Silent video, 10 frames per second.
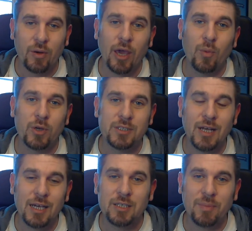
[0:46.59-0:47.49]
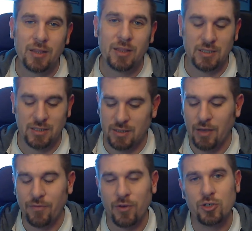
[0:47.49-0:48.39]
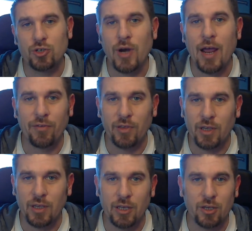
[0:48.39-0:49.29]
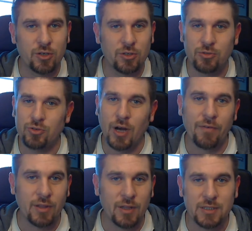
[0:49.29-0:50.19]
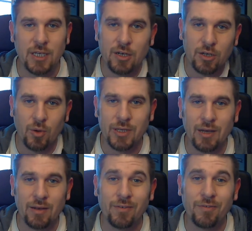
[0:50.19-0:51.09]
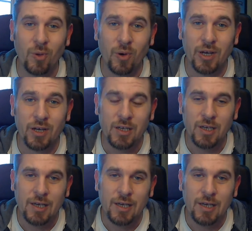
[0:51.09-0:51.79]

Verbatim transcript: Okay, what's nice about this is if you're traveling and you're driving, let's say you're going down to Florida